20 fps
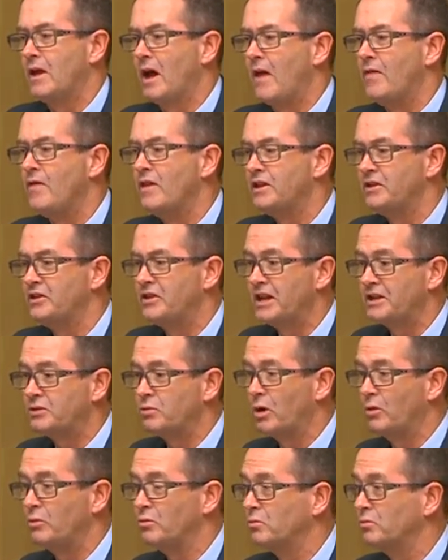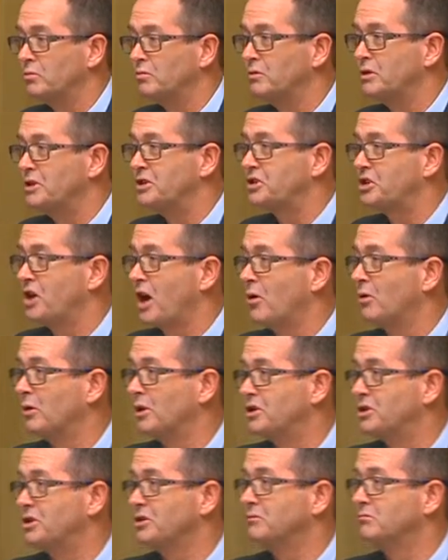And that's what this
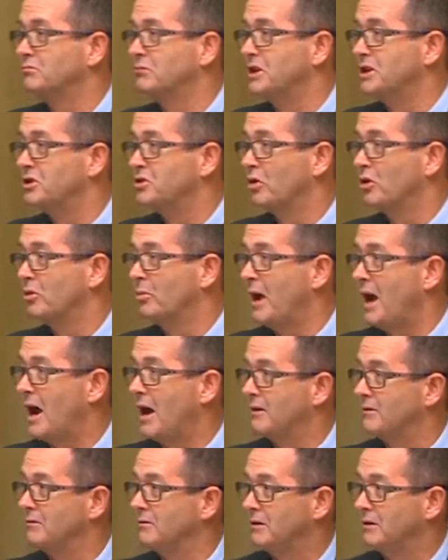coalition is all about,